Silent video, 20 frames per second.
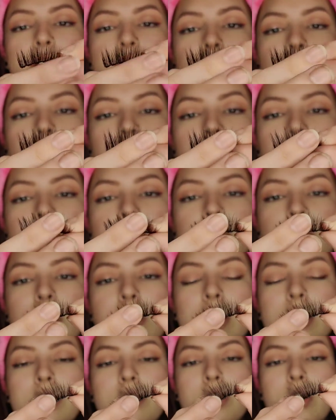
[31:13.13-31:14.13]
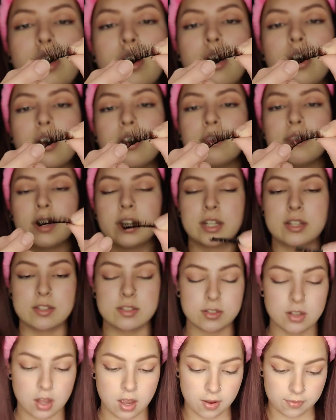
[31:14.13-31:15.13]
They're very long, very
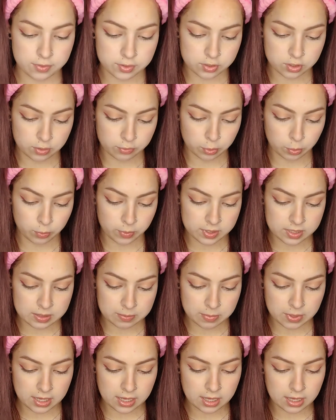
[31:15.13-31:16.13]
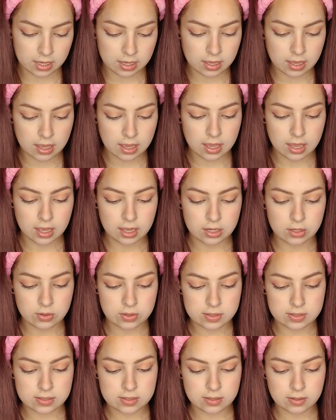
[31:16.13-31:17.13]
soft, super wispy. You
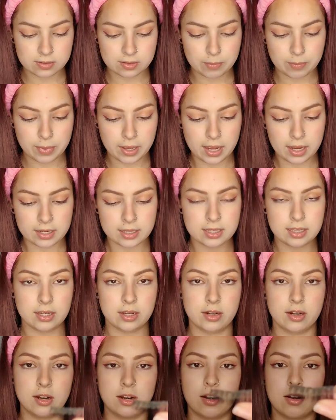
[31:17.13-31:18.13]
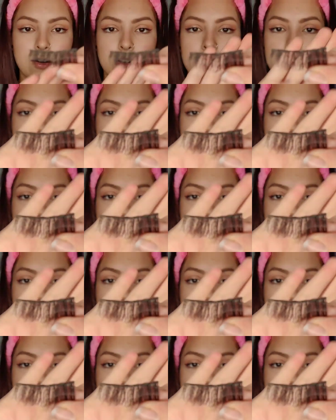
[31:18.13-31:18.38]
can see on the back here are